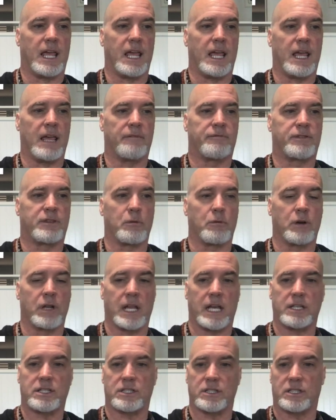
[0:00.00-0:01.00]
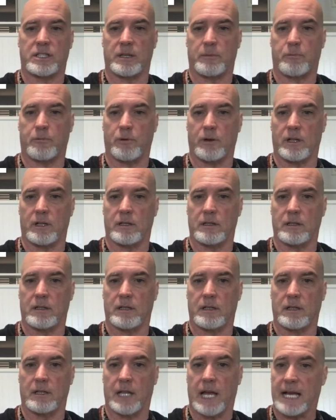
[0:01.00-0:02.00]
if the relationship will
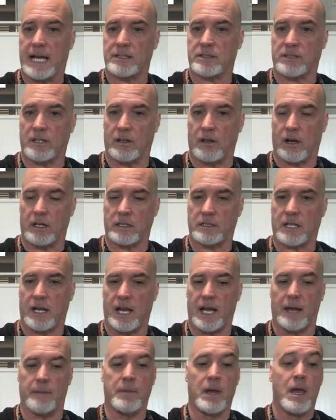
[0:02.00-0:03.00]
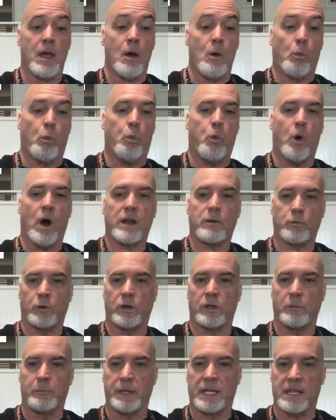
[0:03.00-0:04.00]
last a long time. What
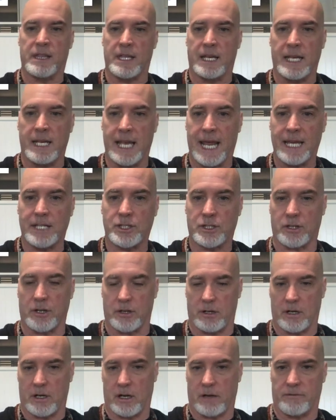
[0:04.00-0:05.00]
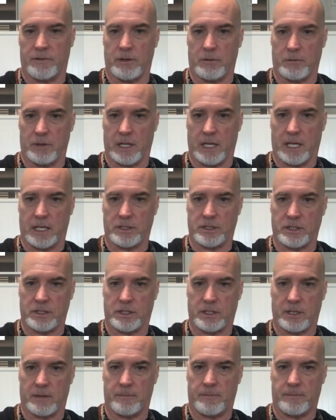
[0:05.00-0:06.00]
will be the nature of the
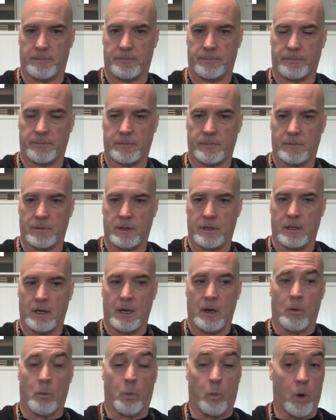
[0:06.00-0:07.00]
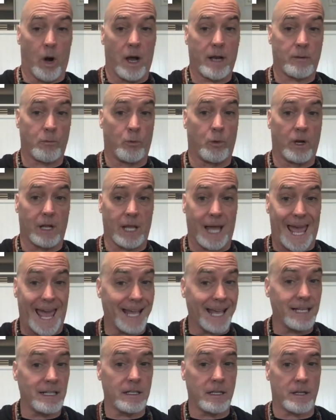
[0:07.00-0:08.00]
relationship? What will
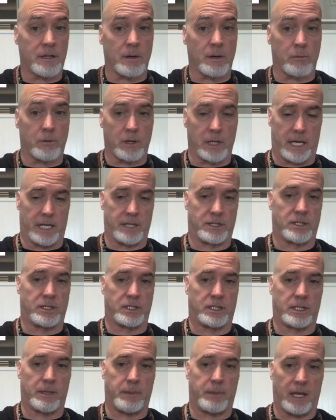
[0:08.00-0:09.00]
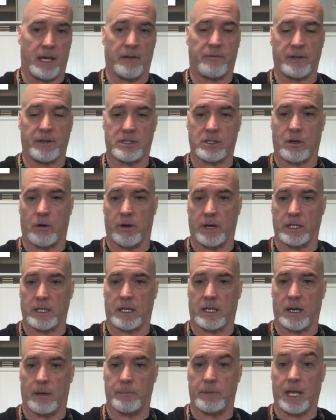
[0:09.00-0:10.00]
end the relationship if it's going to
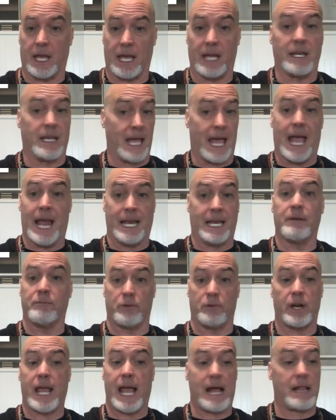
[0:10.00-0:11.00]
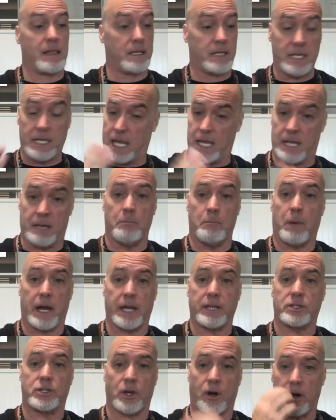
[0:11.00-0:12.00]
come to end? And in reality, in
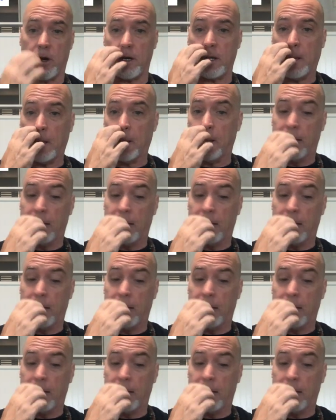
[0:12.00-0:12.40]
my chart,